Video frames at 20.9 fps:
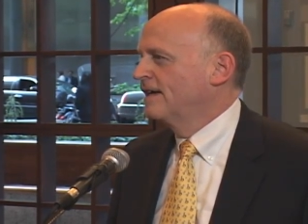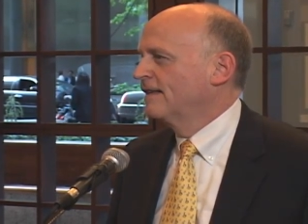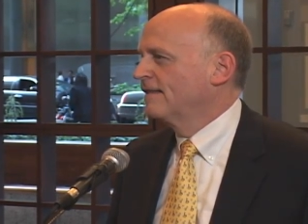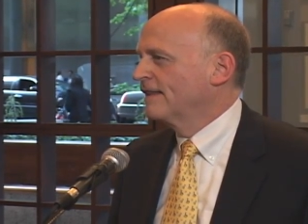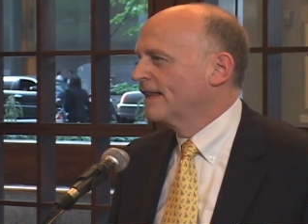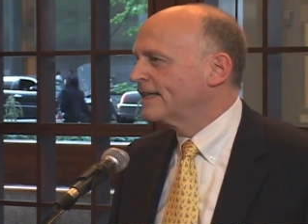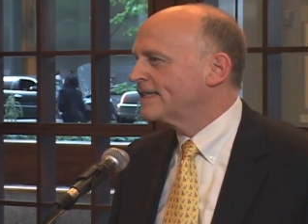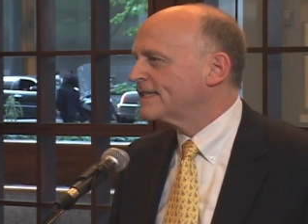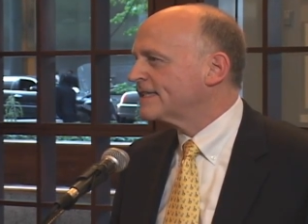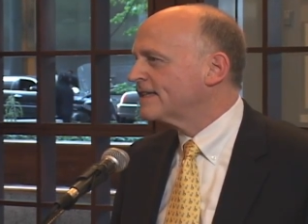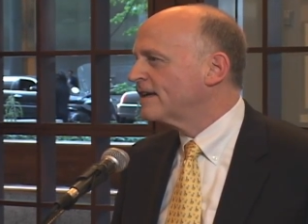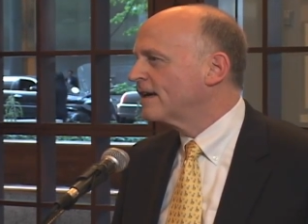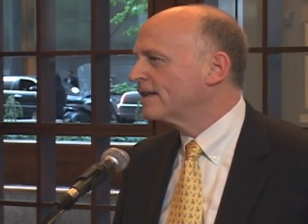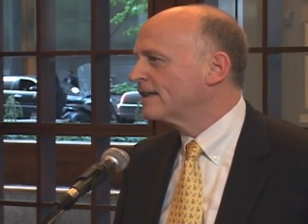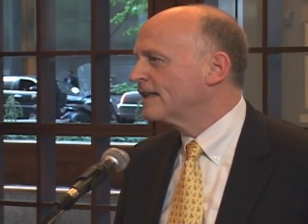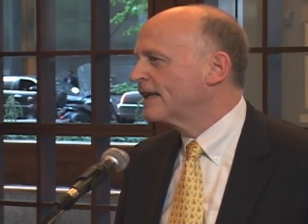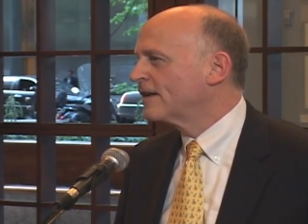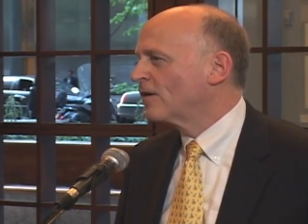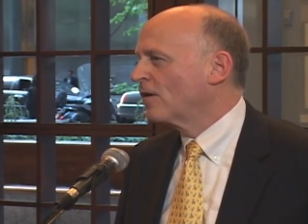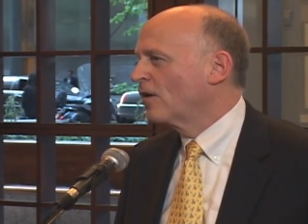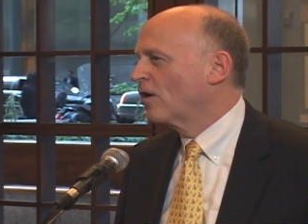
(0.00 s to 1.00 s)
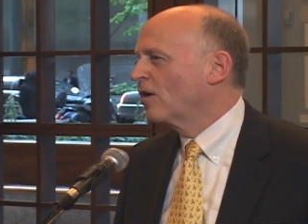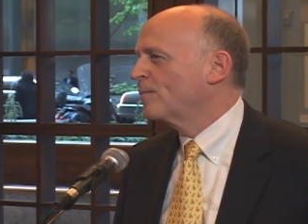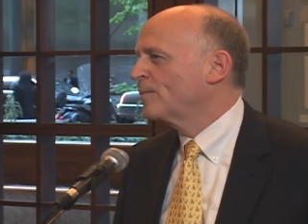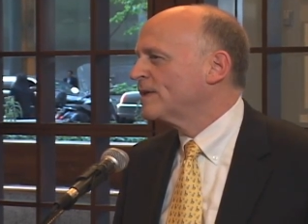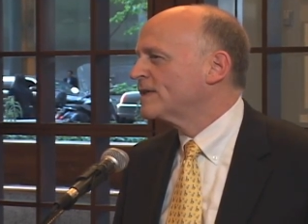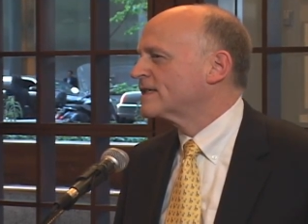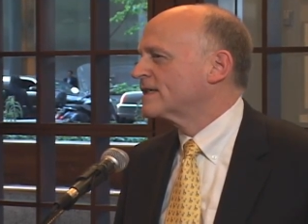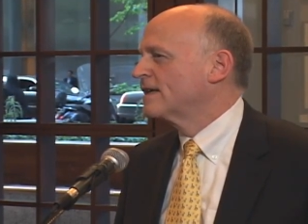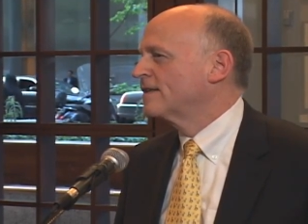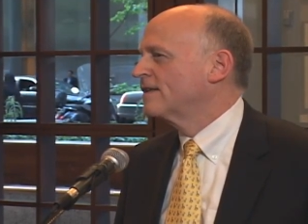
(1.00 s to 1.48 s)
Let's not let art
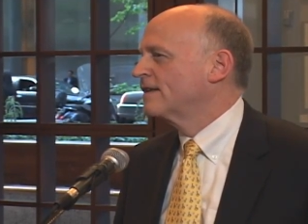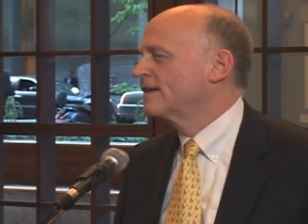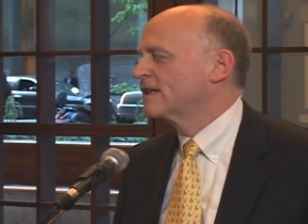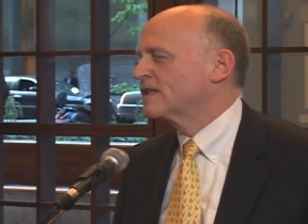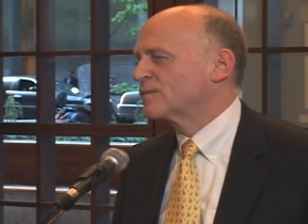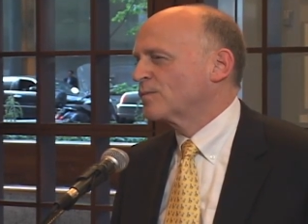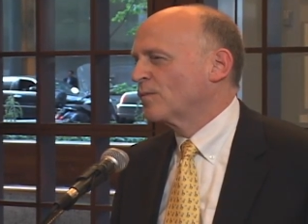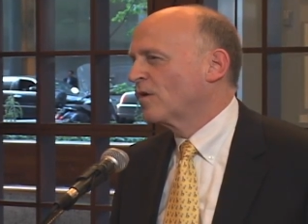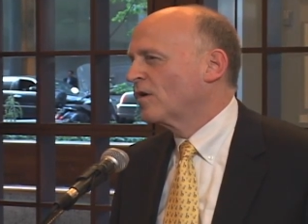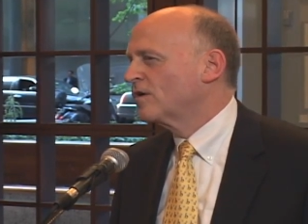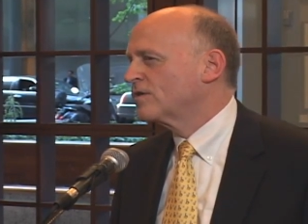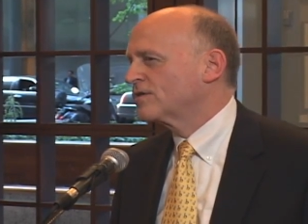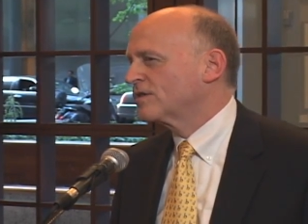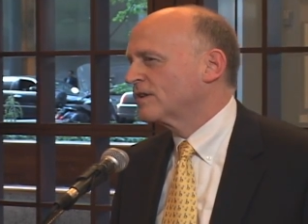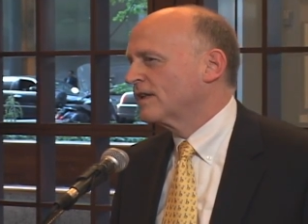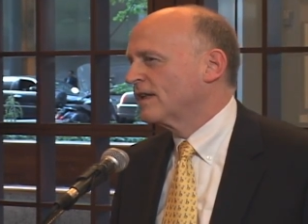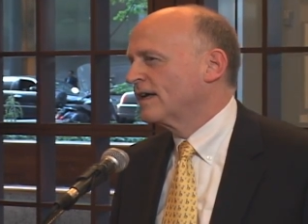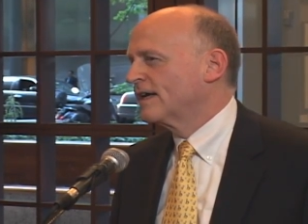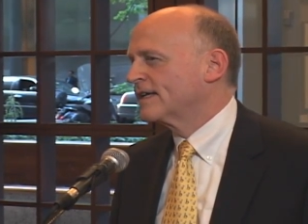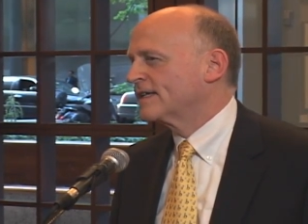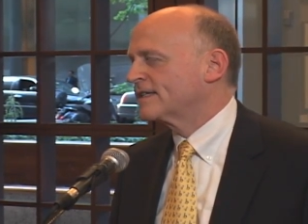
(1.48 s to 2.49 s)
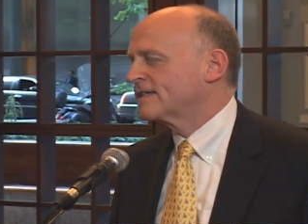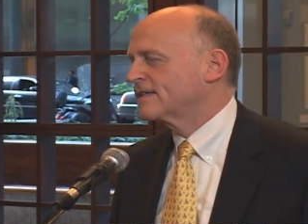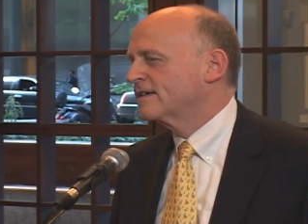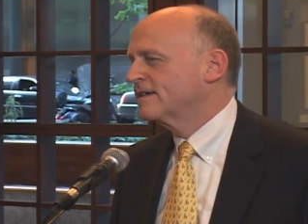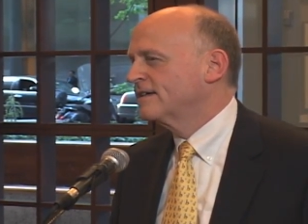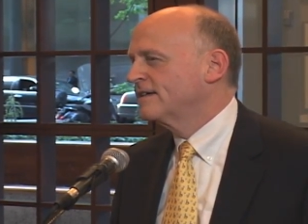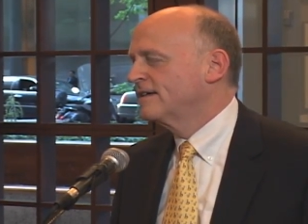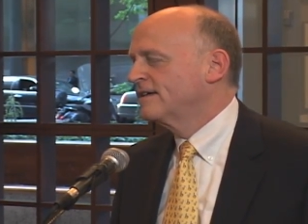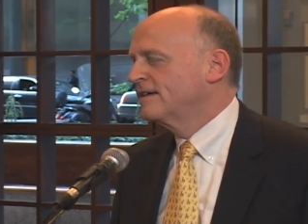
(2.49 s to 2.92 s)
be something that's marginalized.